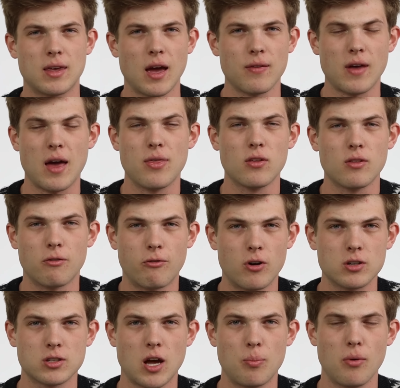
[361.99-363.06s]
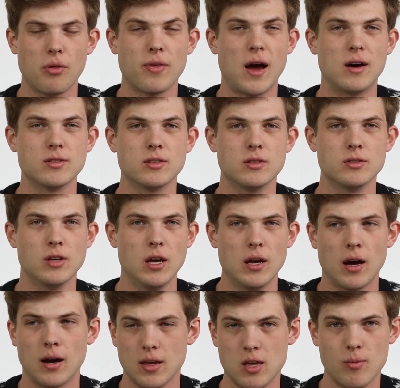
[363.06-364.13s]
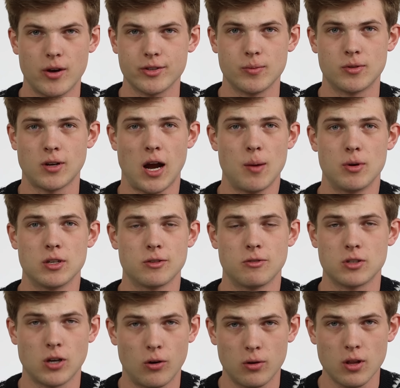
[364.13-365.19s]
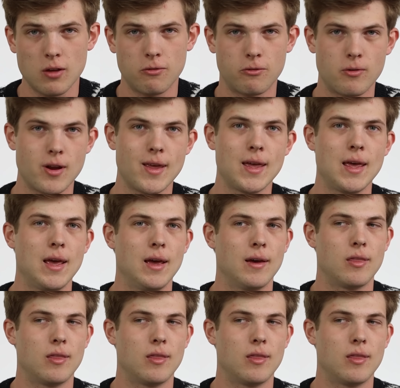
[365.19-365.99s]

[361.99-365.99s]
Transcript: get I think the first couple thousand uh, email subscribers for totally free.